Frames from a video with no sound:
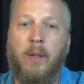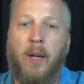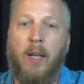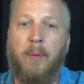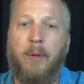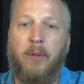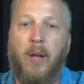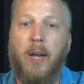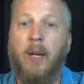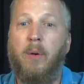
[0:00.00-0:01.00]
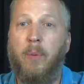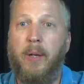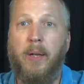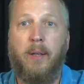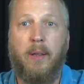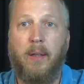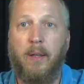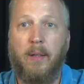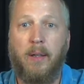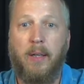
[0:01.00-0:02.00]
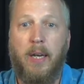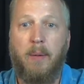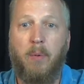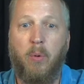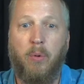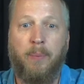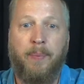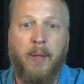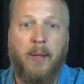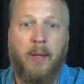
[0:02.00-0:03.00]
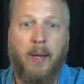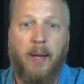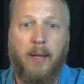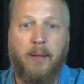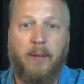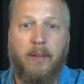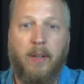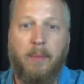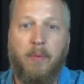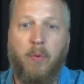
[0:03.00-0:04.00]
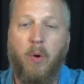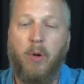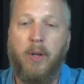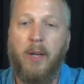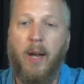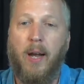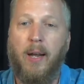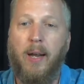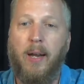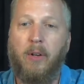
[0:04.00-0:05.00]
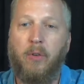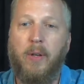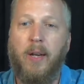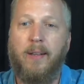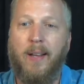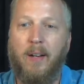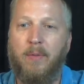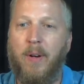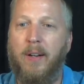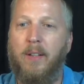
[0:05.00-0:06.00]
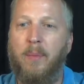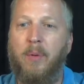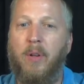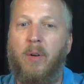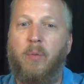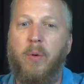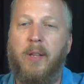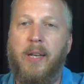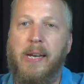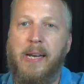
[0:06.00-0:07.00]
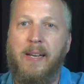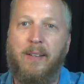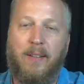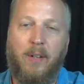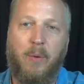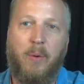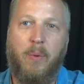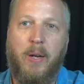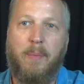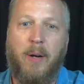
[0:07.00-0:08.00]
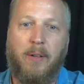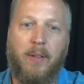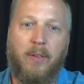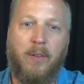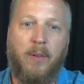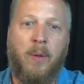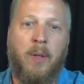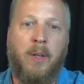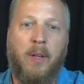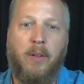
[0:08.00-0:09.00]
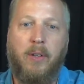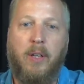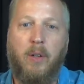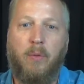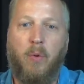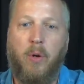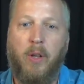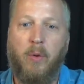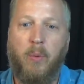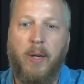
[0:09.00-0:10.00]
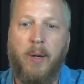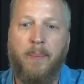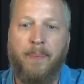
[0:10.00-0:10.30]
and the Messiah, we need to think like Hebrews. And as I said before, Yah actually identifies himself with the East, and we read about this in Ezekiel 43,